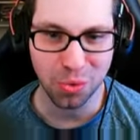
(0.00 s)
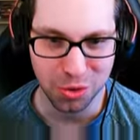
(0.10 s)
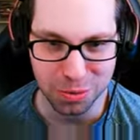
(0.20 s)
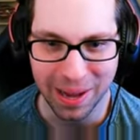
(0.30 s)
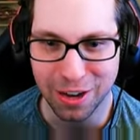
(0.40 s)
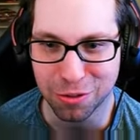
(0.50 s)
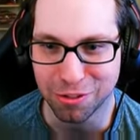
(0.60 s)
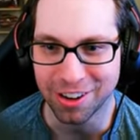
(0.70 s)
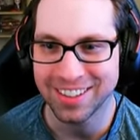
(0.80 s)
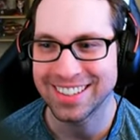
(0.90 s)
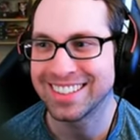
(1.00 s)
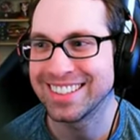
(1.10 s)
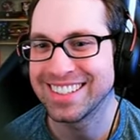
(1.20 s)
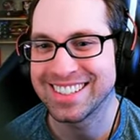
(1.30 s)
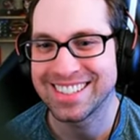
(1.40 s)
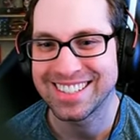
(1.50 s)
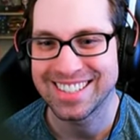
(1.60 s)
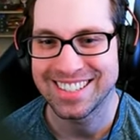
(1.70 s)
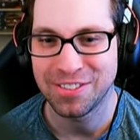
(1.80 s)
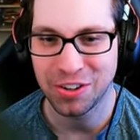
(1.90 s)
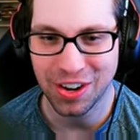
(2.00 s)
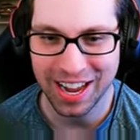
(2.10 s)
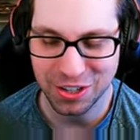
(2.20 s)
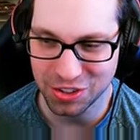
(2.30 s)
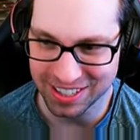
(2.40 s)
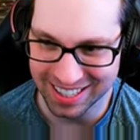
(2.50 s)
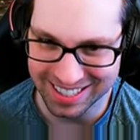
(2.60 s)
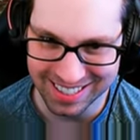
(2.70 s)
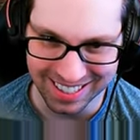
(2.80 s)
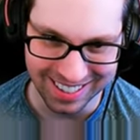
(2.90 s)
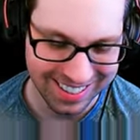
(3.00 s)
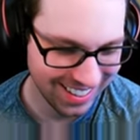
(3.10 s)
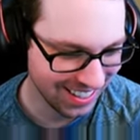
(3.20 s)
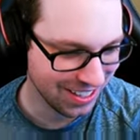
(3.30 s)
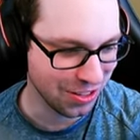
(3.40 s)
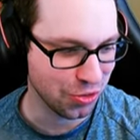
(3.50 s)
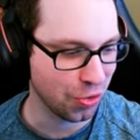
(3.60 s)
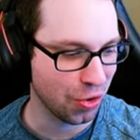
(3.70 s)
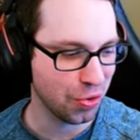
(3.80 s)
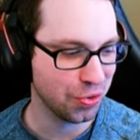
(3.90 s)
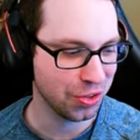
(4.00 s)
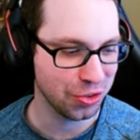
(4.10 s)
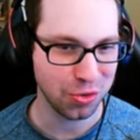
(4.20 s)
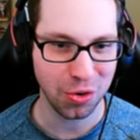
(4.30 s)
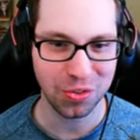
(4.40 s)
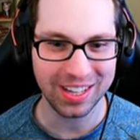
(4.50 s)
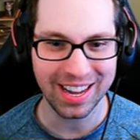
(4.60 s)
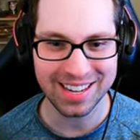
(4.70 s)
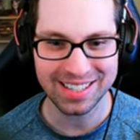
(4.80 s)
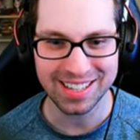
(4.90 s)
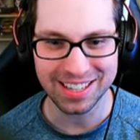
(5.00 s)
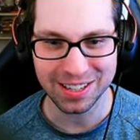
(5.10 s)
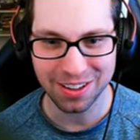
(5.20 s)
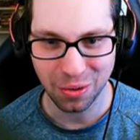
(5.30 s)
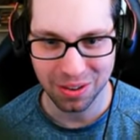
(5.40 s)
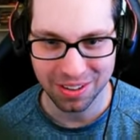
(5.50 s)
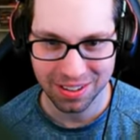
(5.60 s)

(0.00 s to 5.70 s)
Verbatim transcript: Wars Battlefront. And you actually get to control control the AT